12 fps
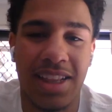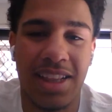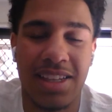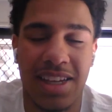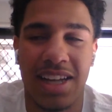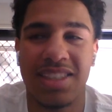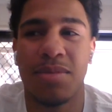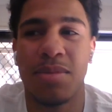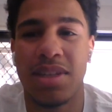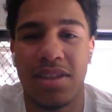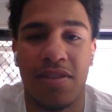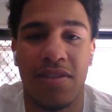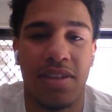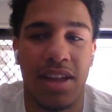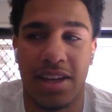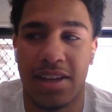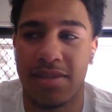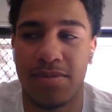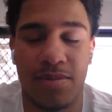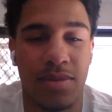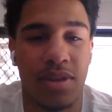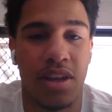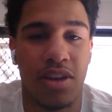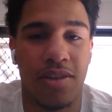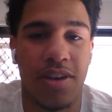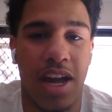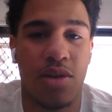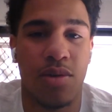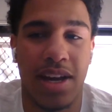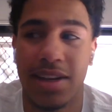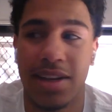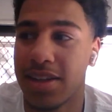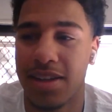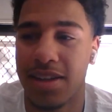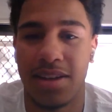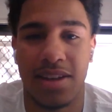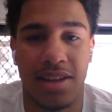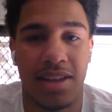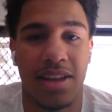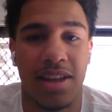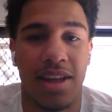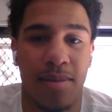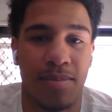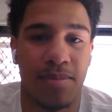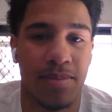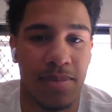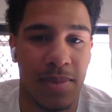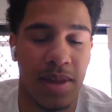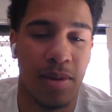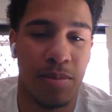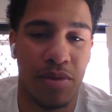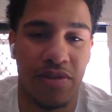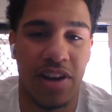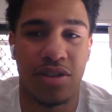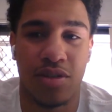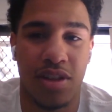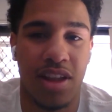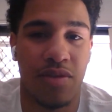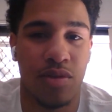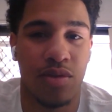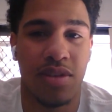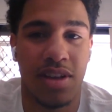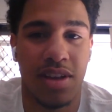I I see myself like graduating to a professional level,